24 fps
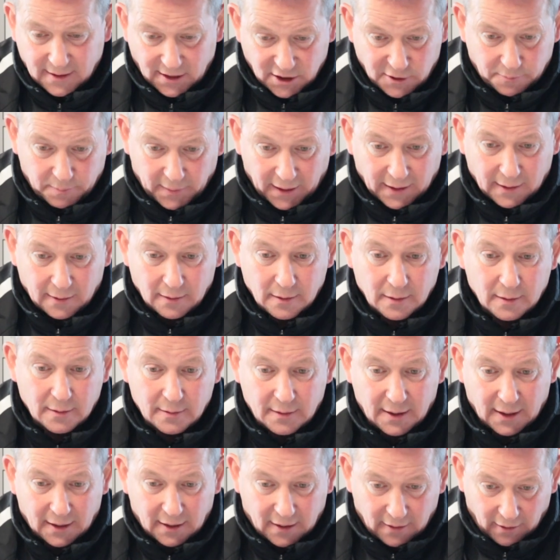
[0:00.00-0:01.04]
to spring,
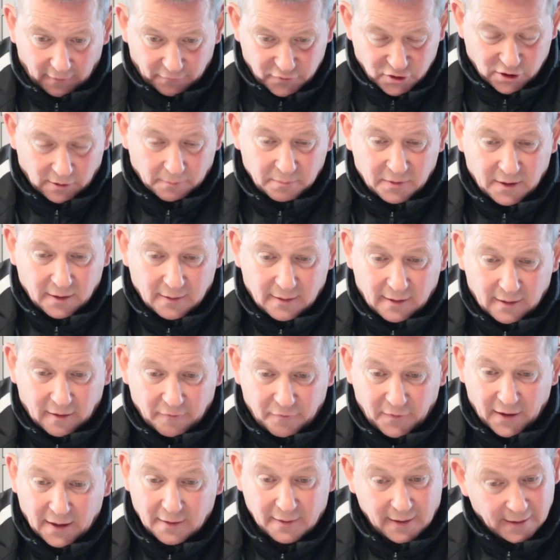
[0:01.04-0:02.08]
to give something to
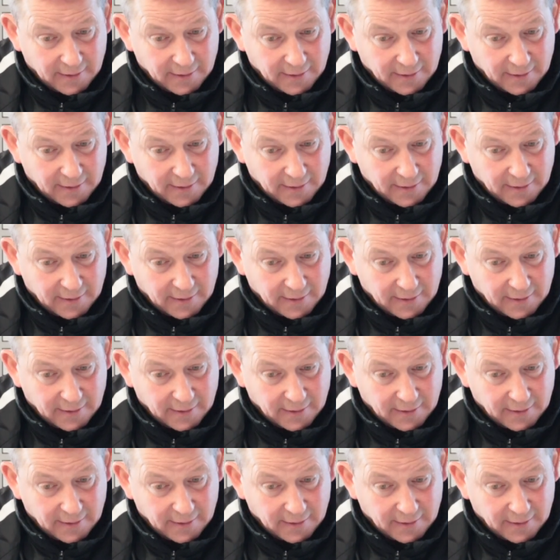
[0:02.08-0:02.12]
defend.